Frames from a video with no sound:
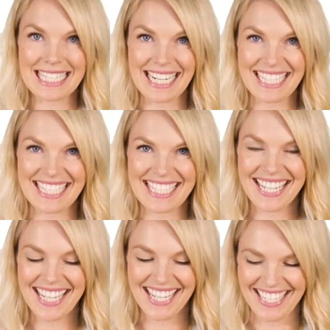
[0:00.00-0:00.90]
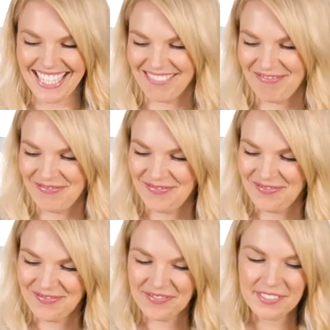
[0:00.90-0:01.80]
diced onion.
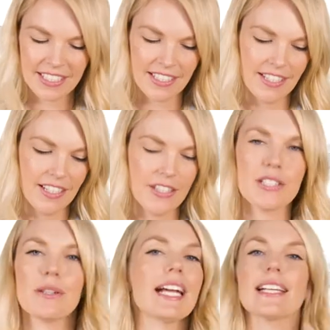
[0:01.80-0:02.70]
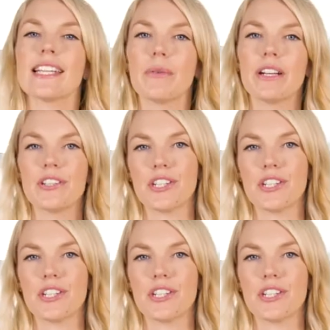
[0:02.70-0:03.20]
So next I wanted to